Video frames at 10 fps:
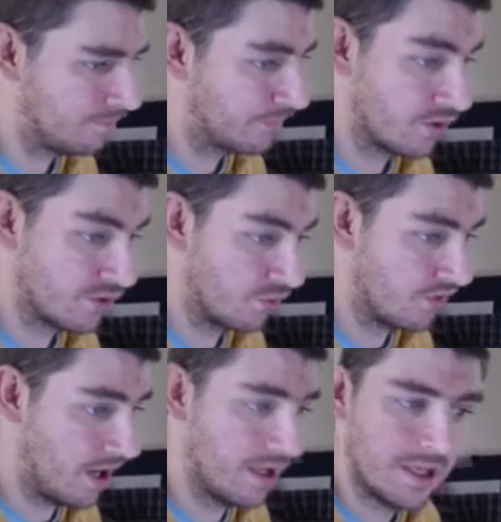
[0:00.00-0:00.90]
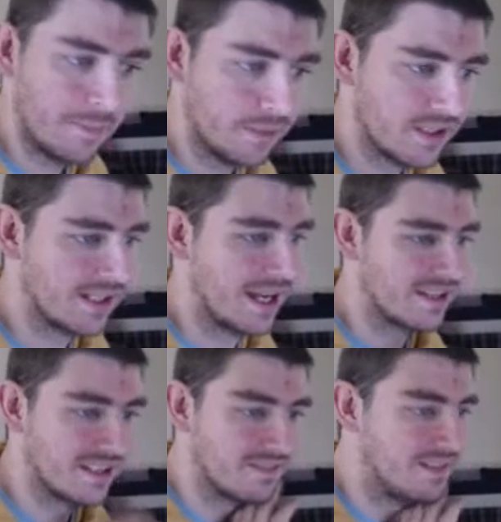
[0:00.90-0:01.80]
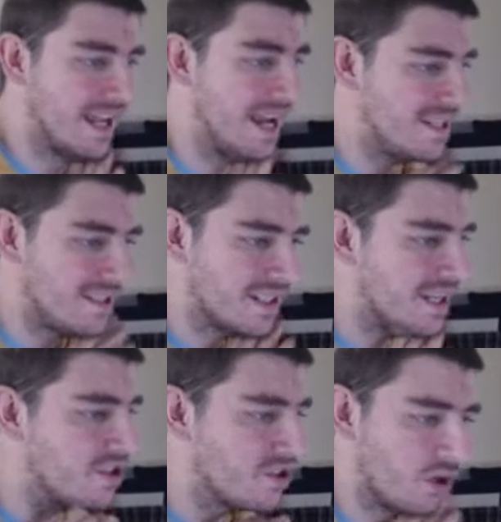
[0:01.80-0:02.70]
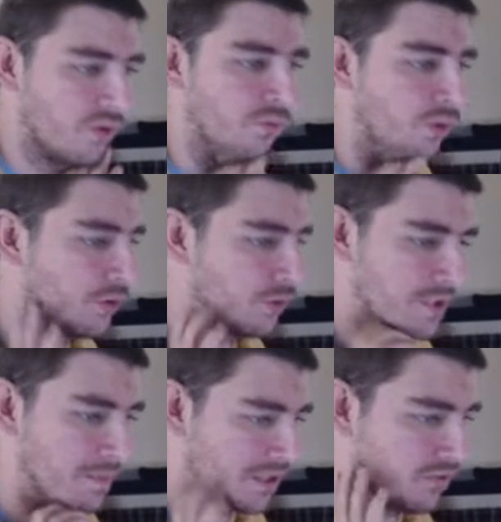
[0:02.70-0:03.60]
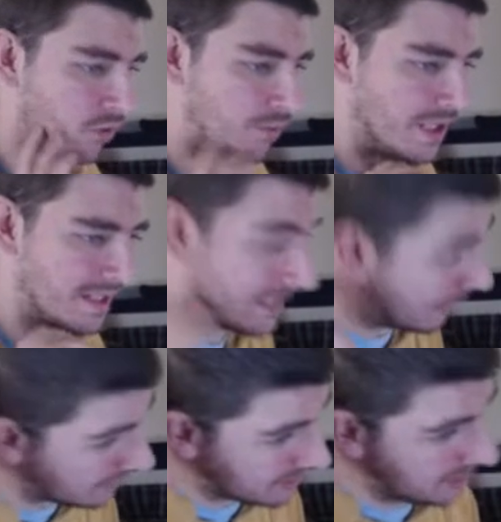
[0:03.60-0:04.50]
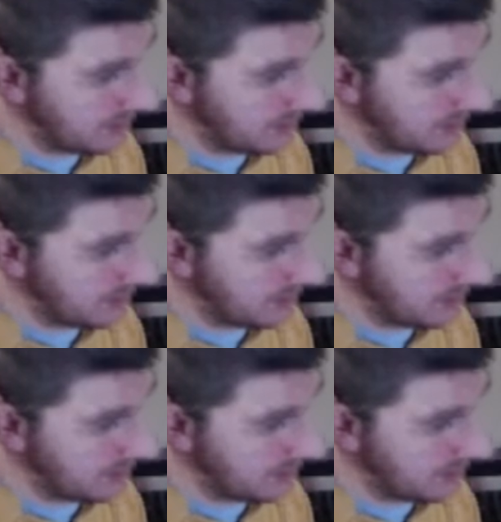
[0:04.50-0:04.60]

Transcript: So far, Blizzard hasn't given any indication of what to expect from the next character,